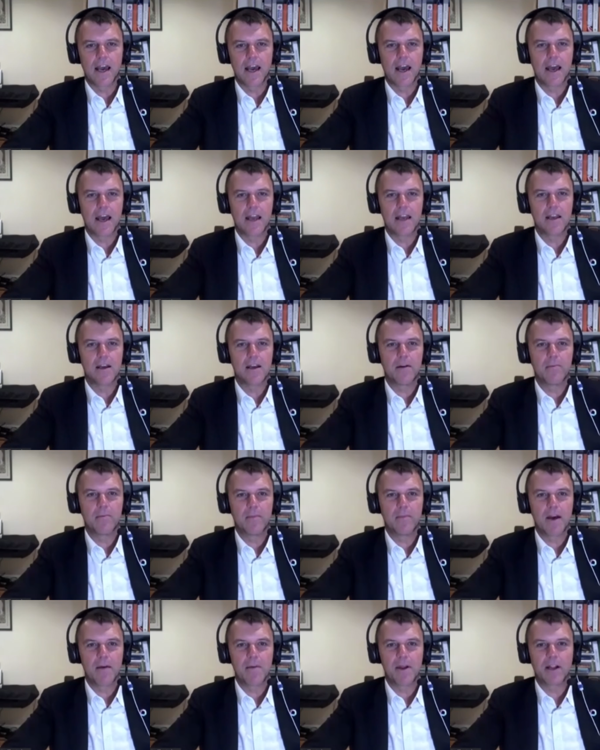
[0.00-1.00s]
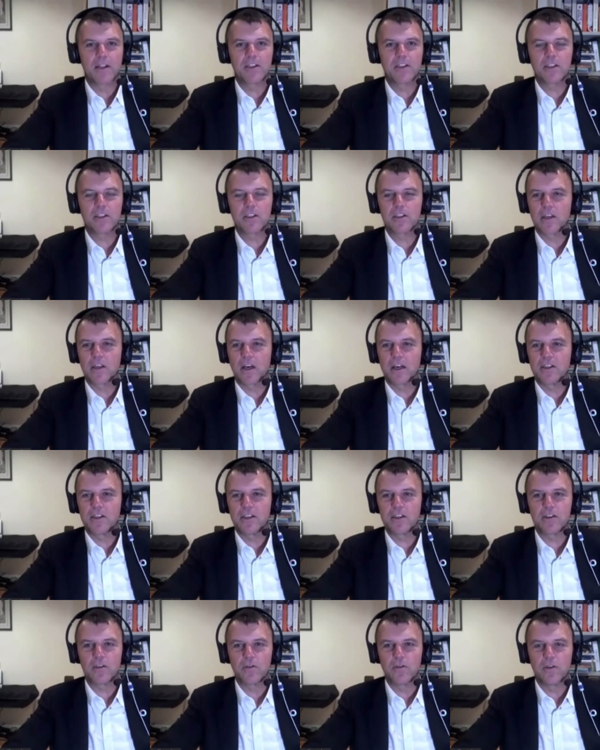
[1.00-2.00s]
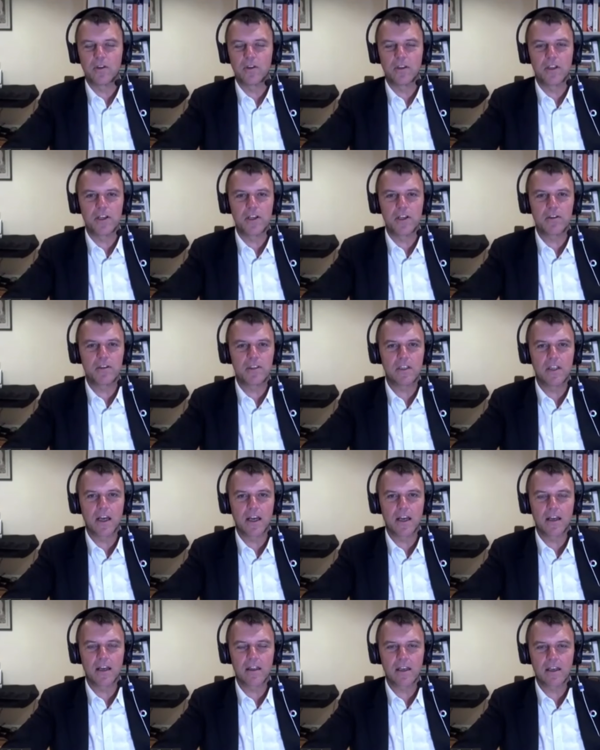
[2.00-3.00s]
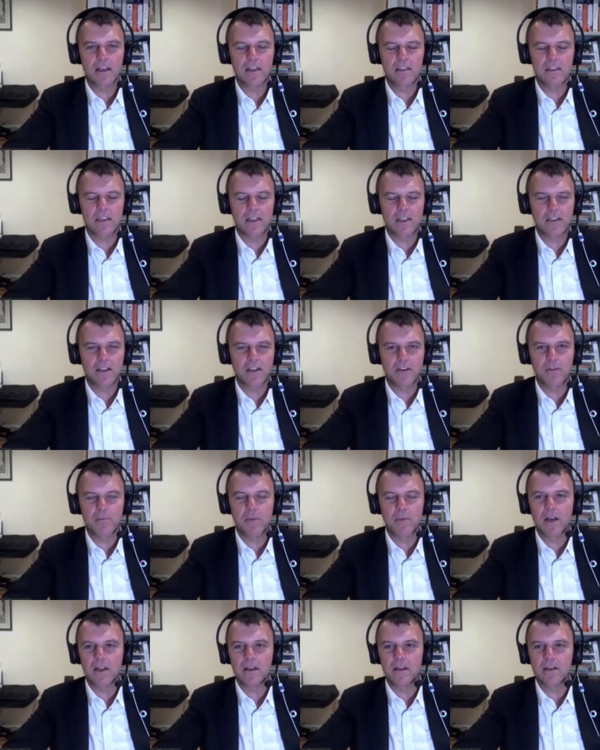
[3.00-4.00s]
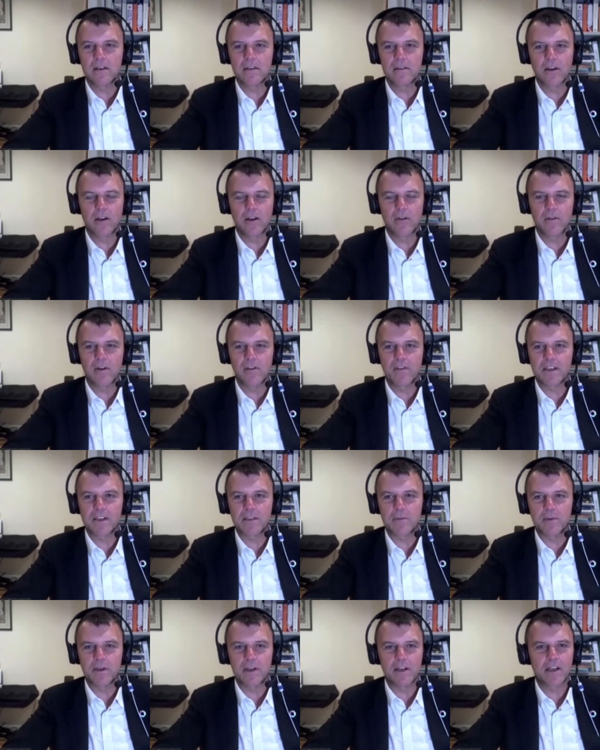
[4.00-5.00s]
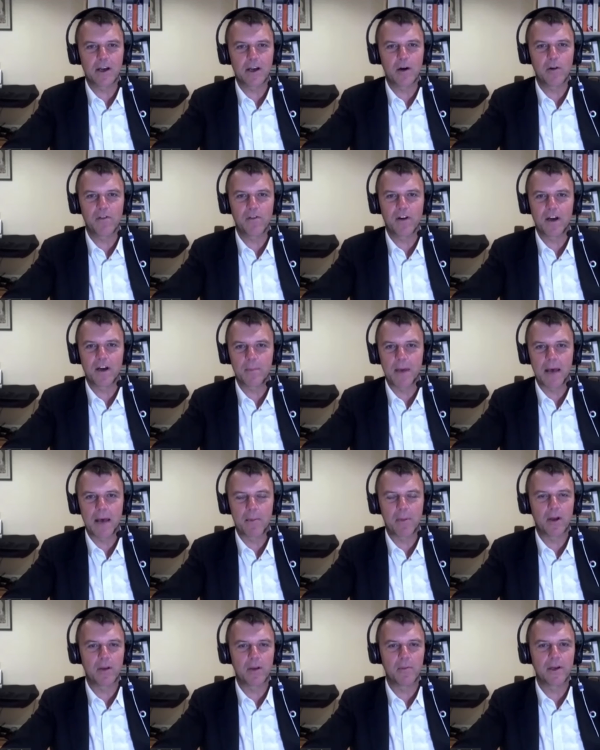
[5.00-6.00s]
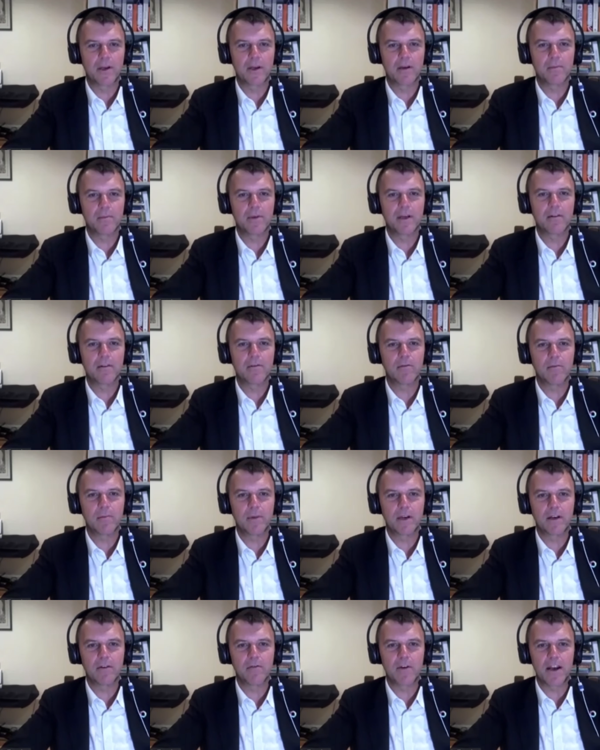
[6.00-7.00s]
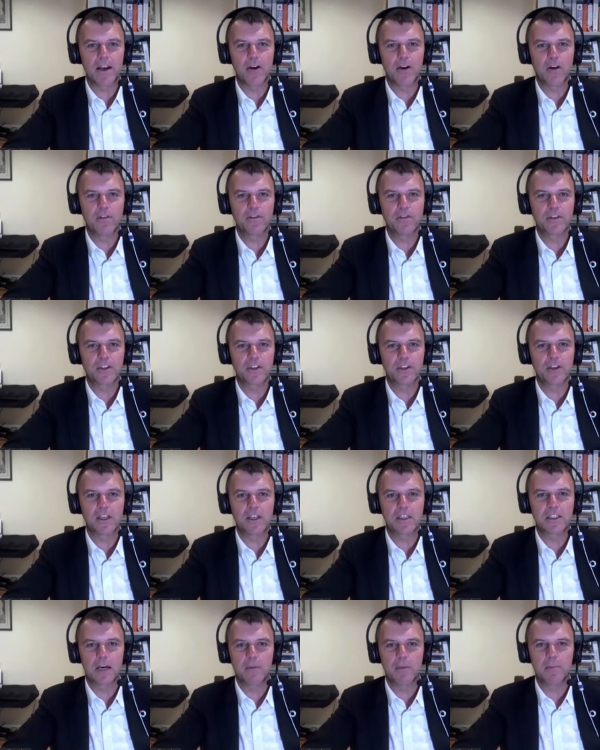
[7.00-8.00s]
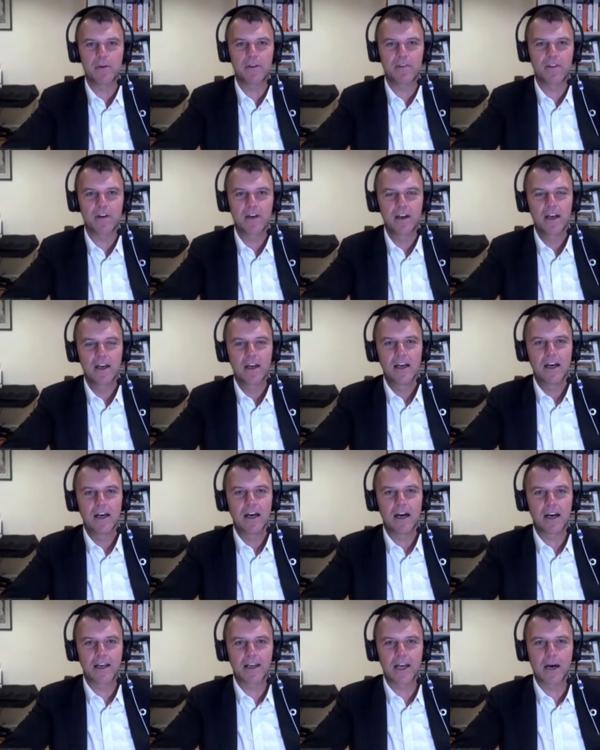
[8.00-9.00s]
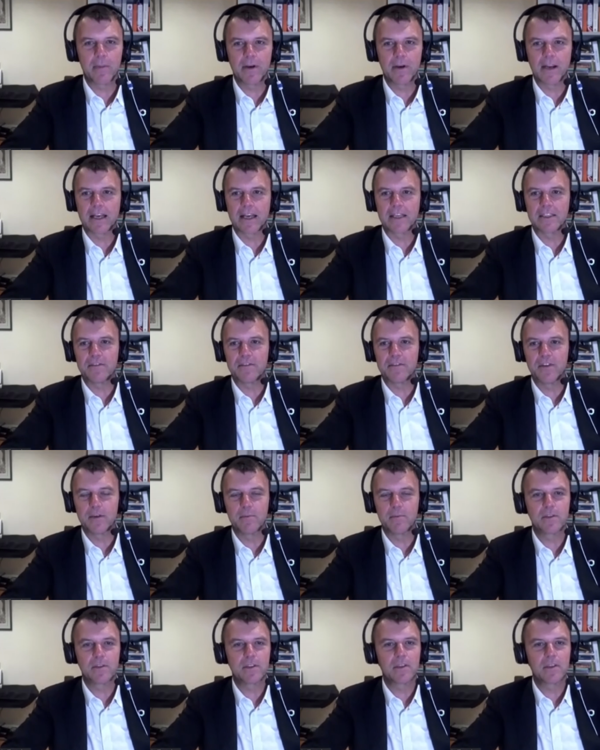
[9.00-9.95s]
and I mean, I just saw in the news today, I think a $600 million investment in a coal-fired power plant being written off. So it's a good example of high carbon legacy firms